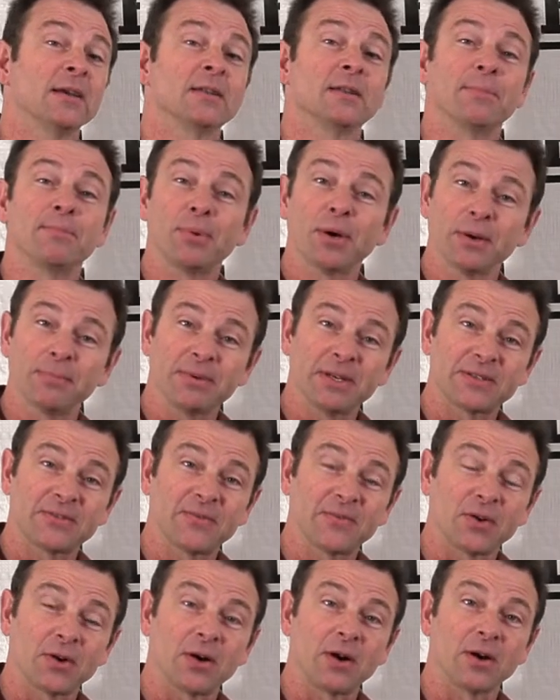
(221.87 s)
The purpose
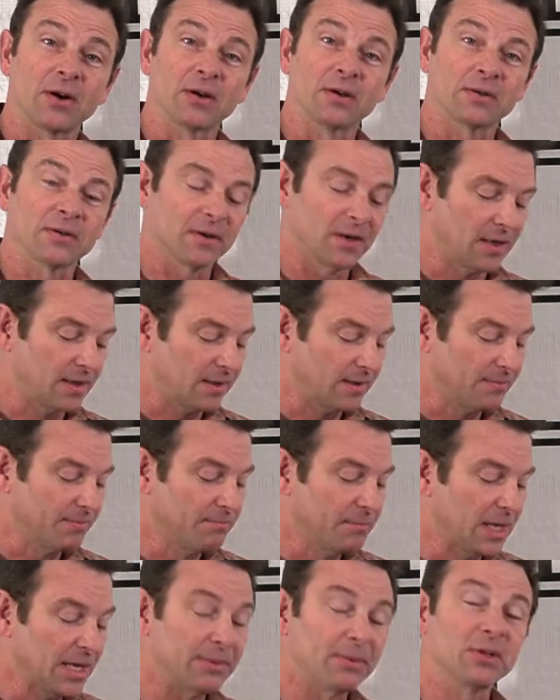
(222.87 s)
for our uh,
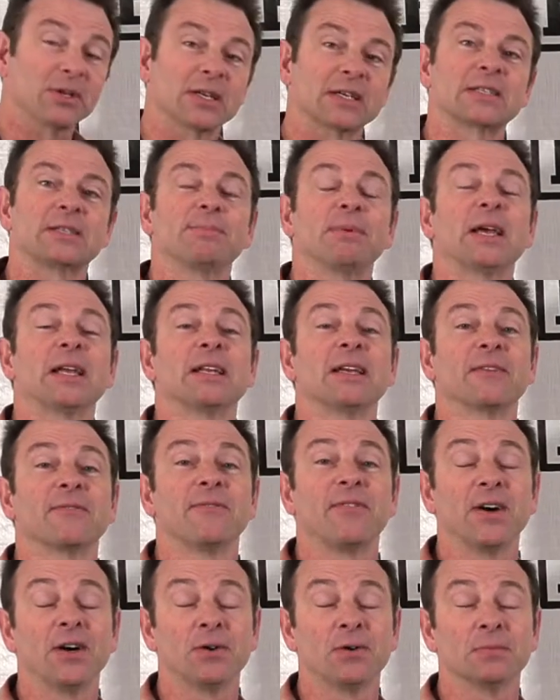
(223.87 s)
minimal expanding
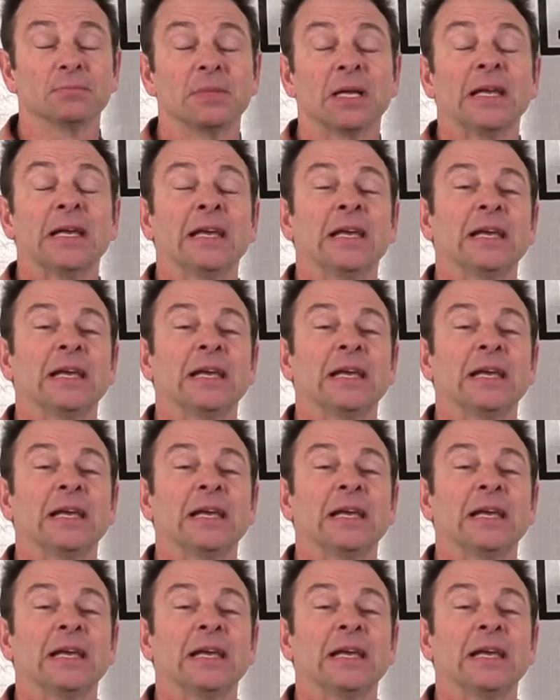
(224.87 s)
foam